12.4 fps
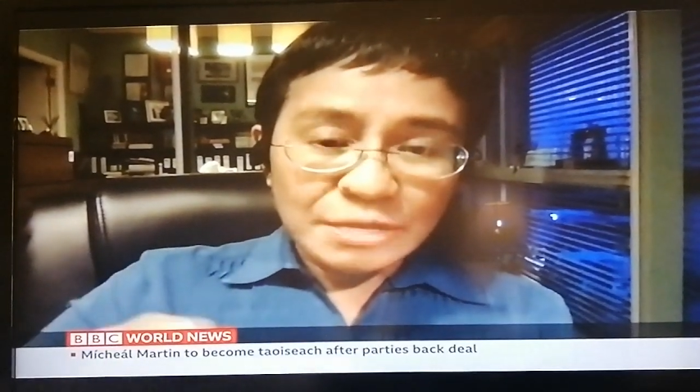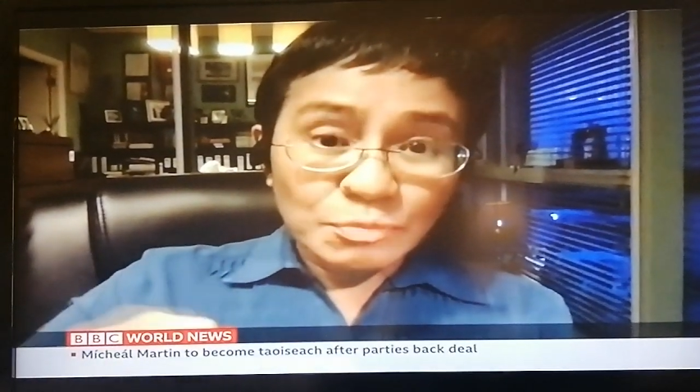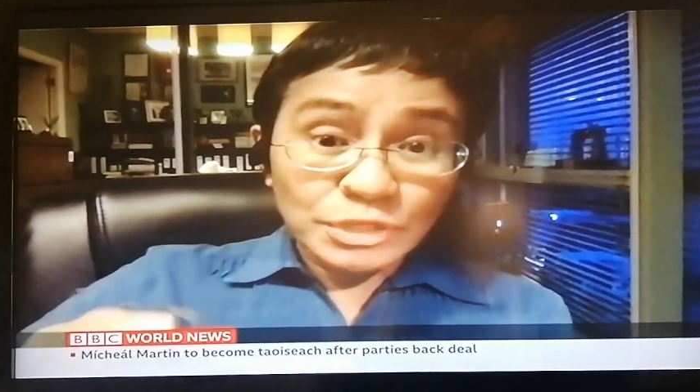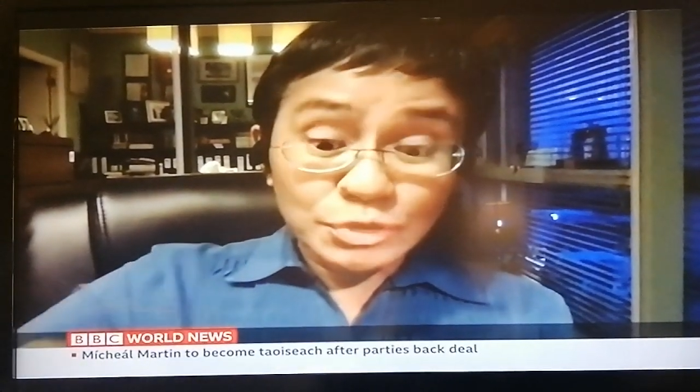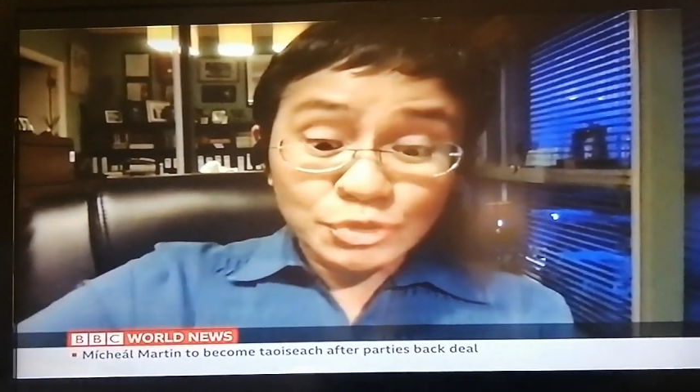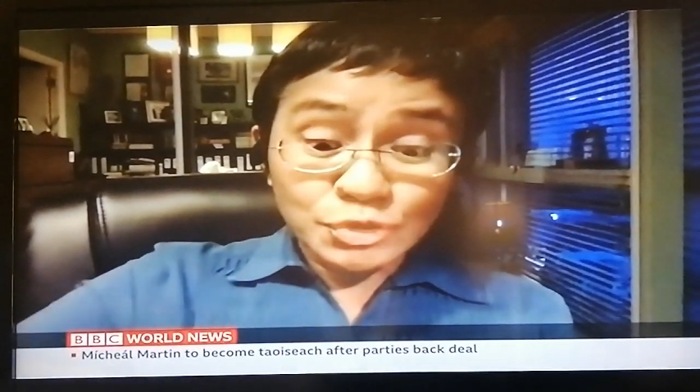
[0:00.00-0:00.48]

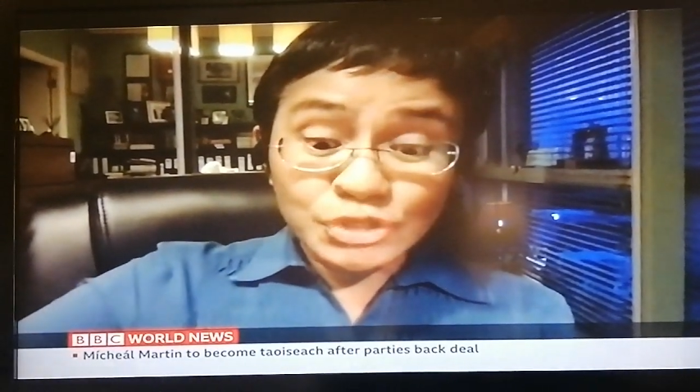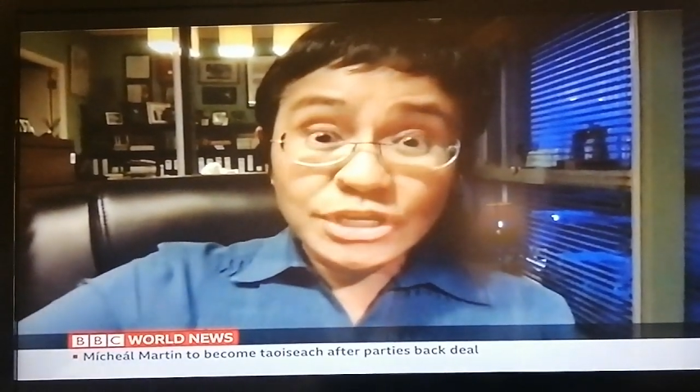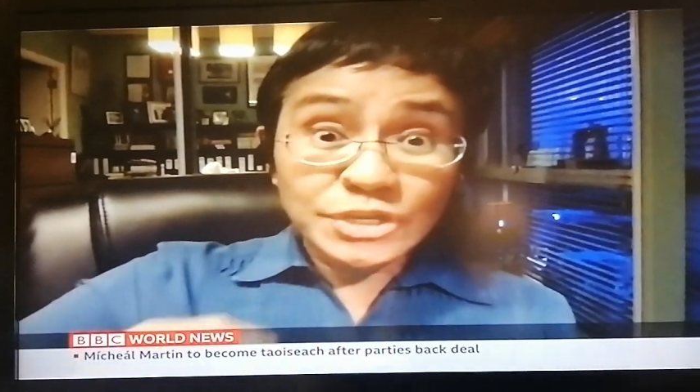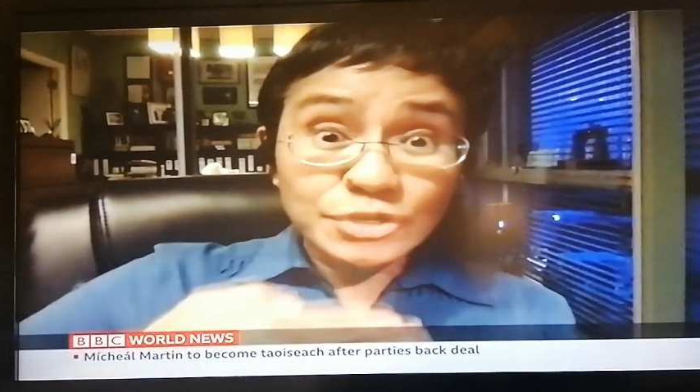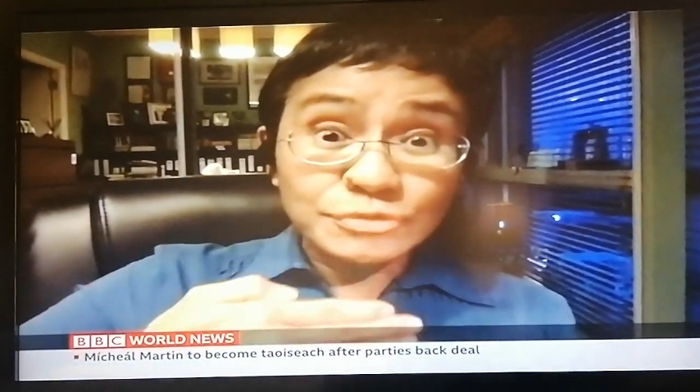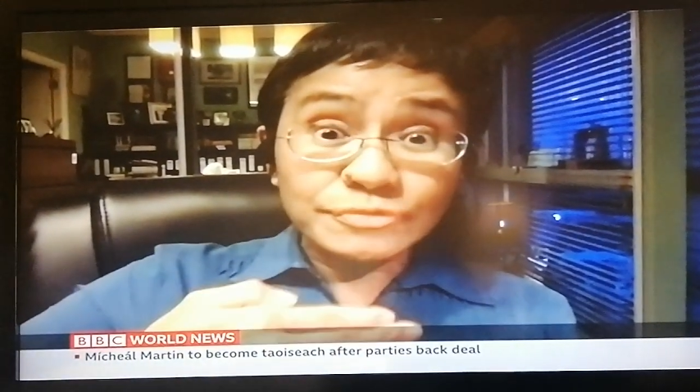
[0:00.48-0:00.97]
And when you
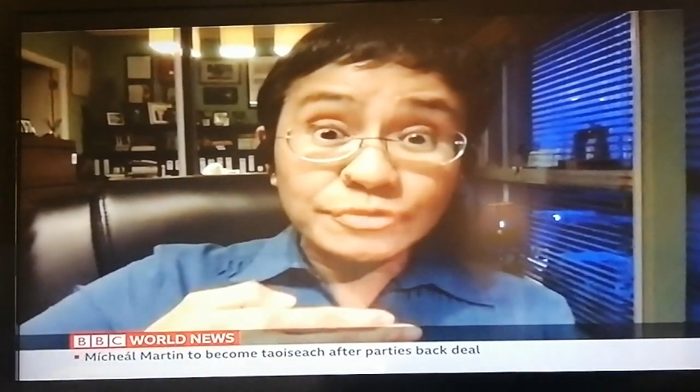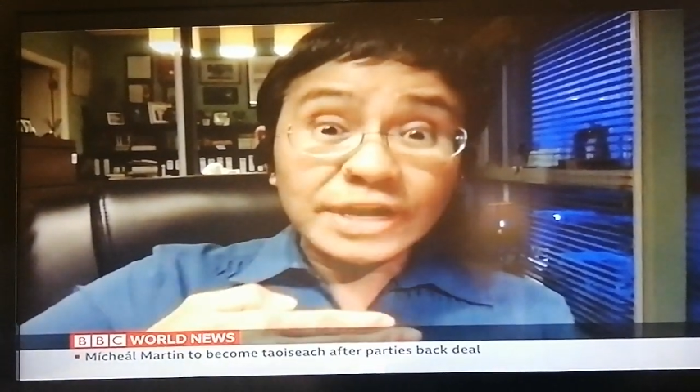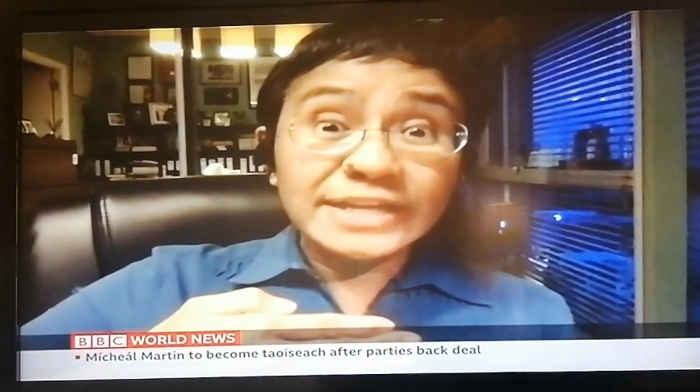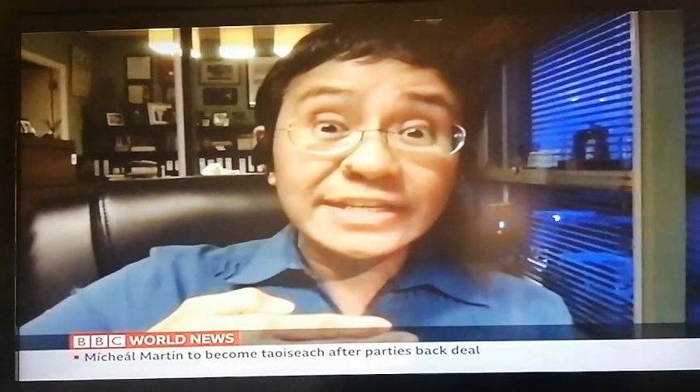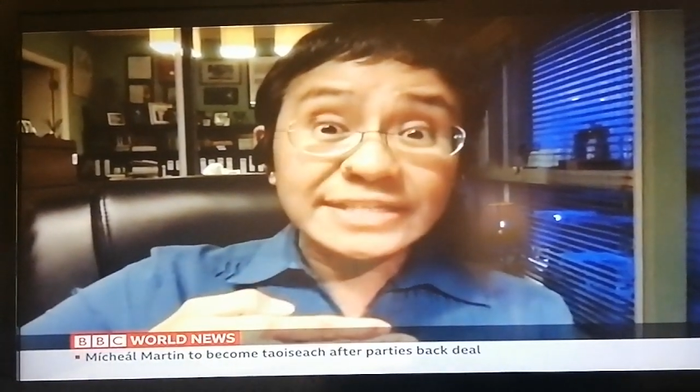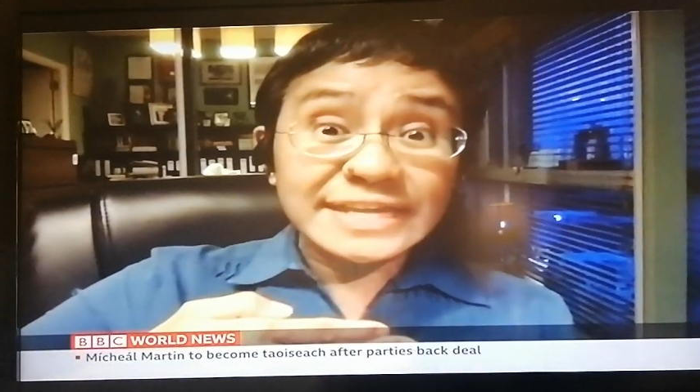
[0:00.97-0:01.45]
see your
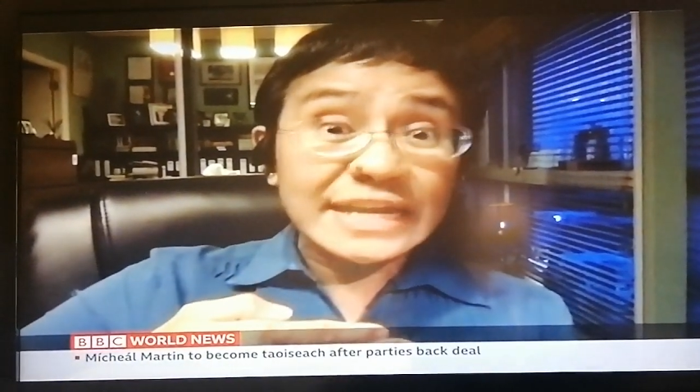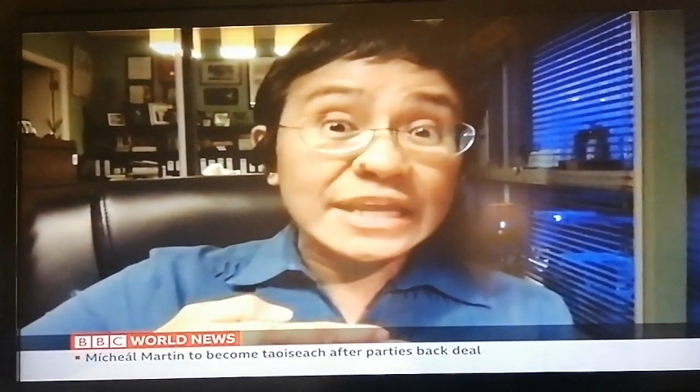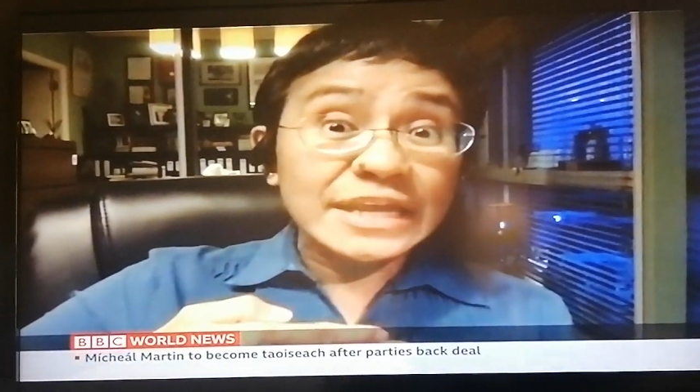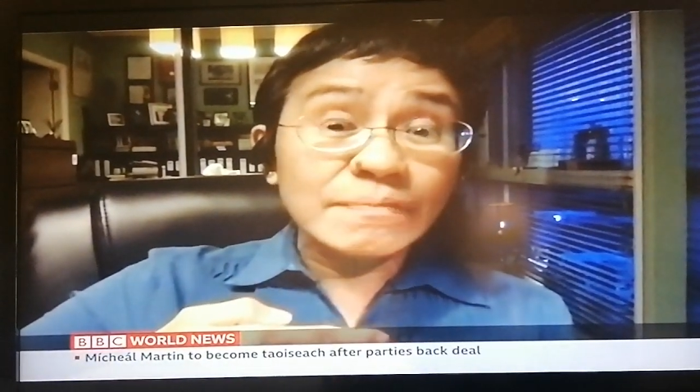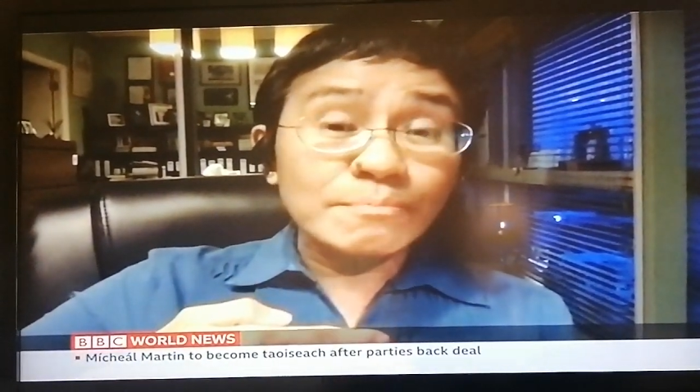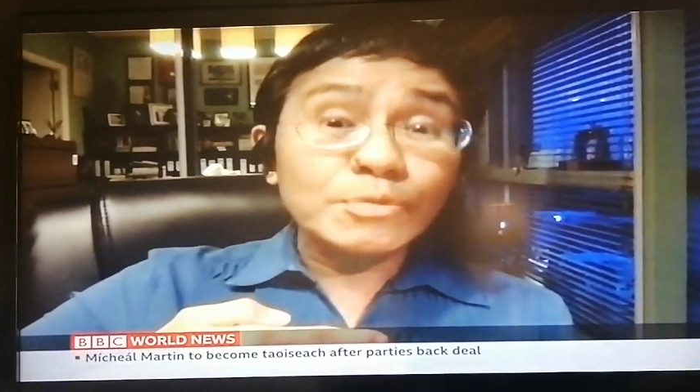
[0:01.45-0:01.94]
rights
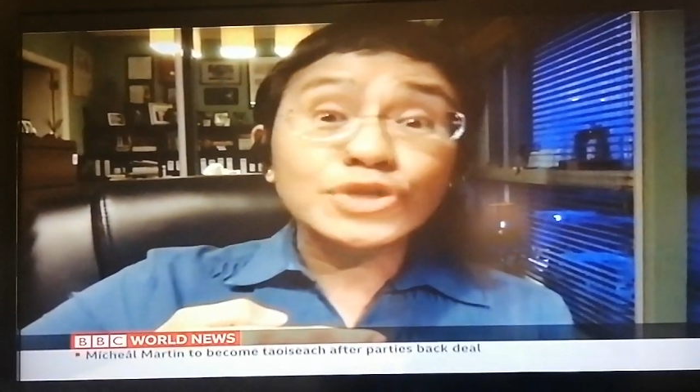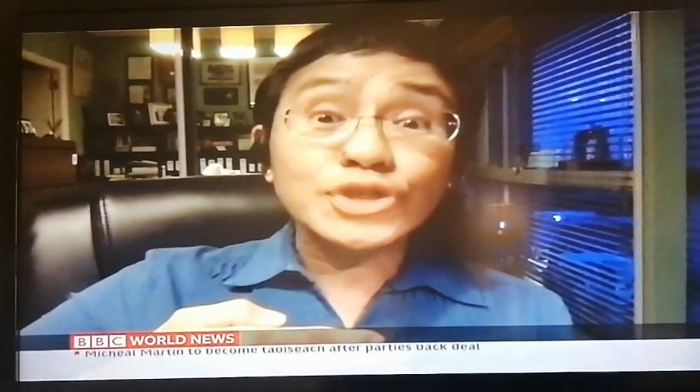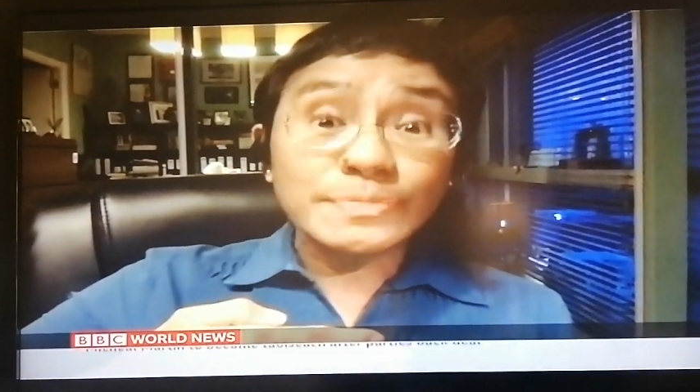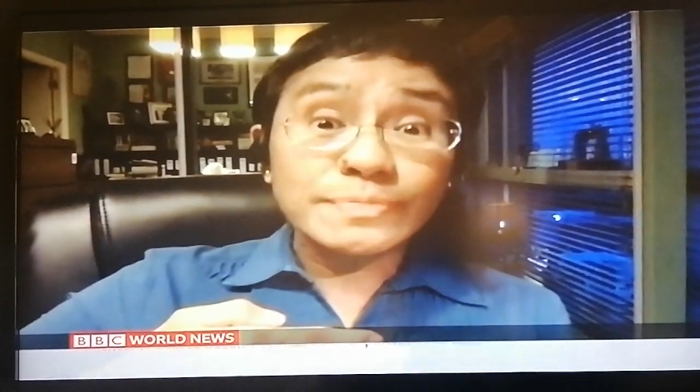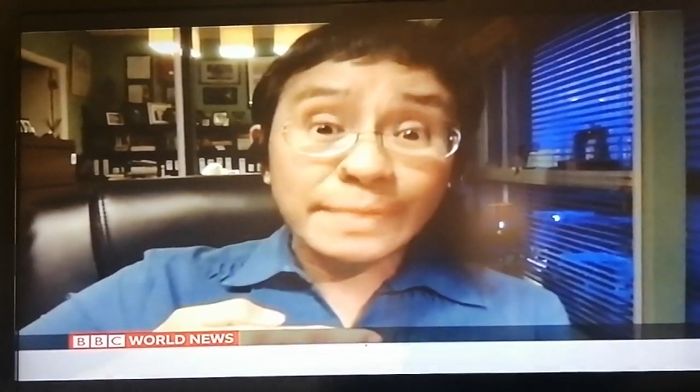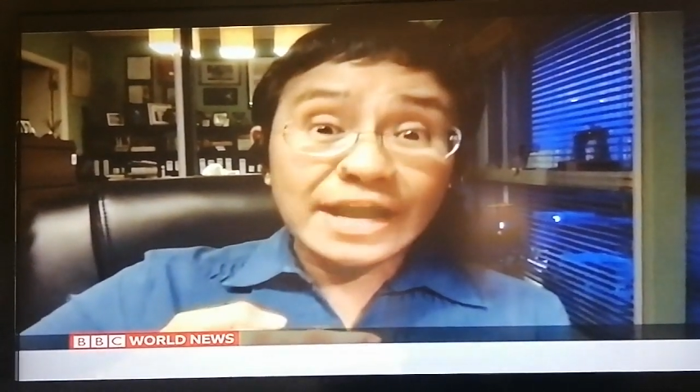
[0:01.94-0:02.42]
getting
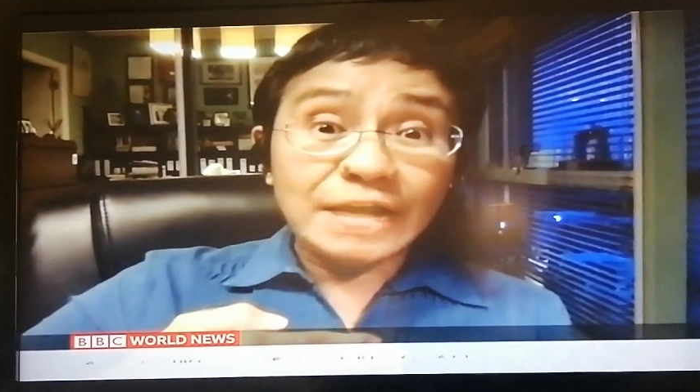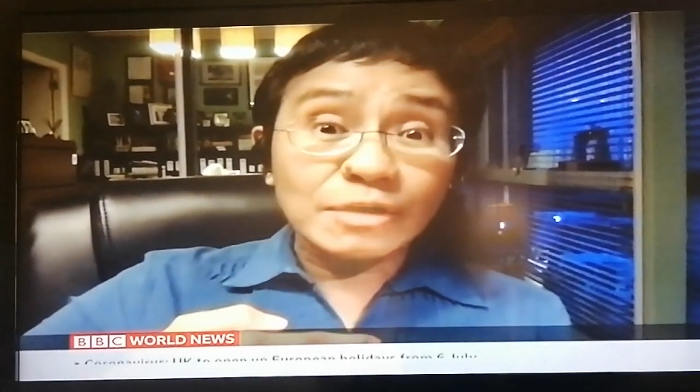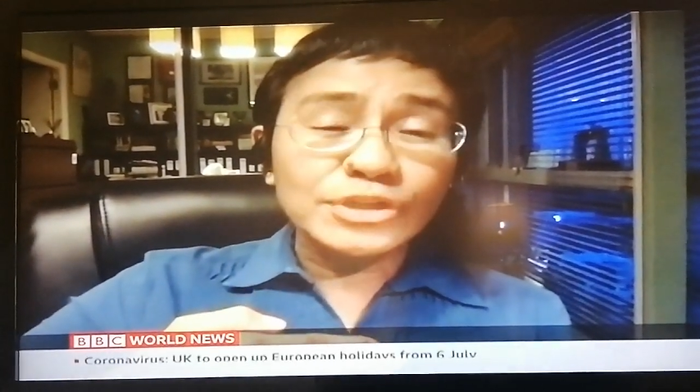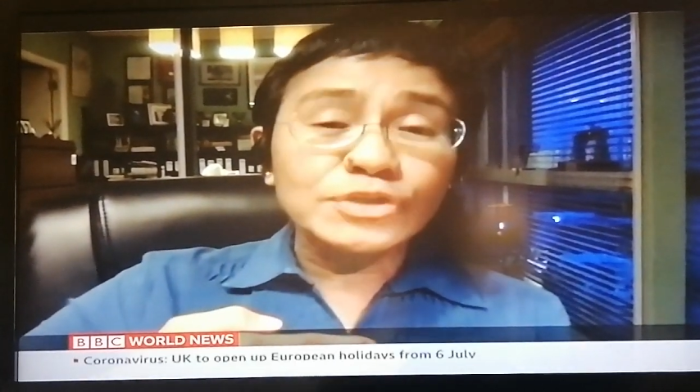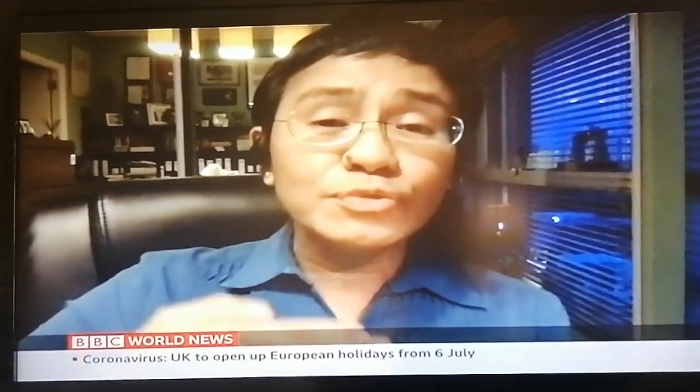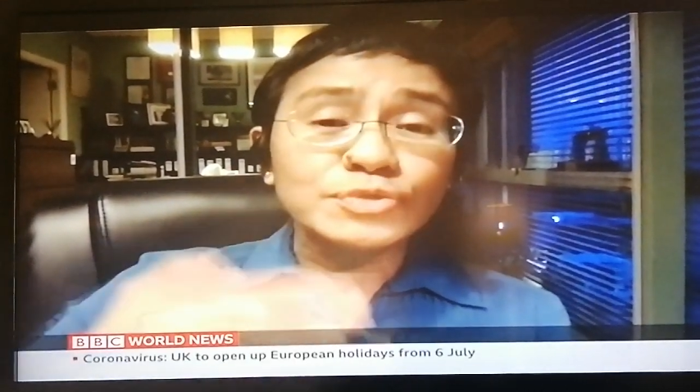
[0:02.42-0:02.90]
pushed
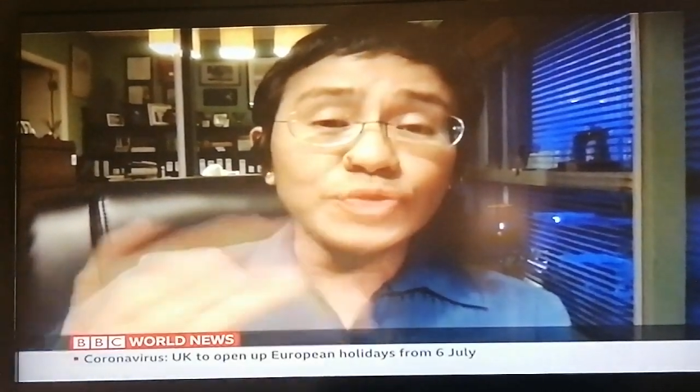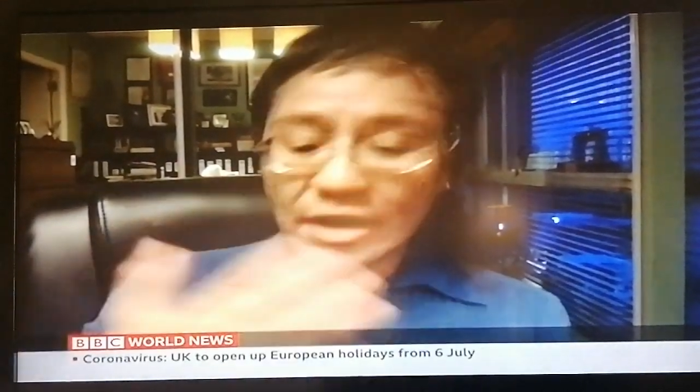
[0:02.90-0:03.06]
back,